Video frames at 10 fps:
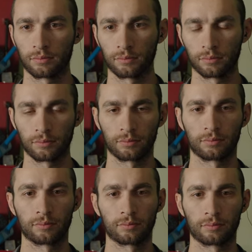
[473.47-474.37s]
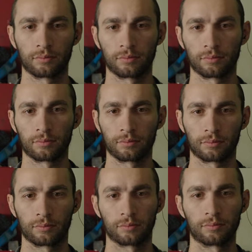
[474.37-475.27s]

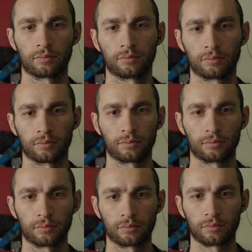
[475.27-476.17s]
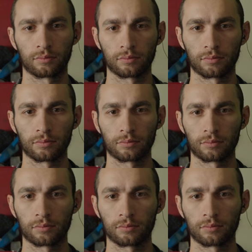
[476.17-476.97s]
(silent)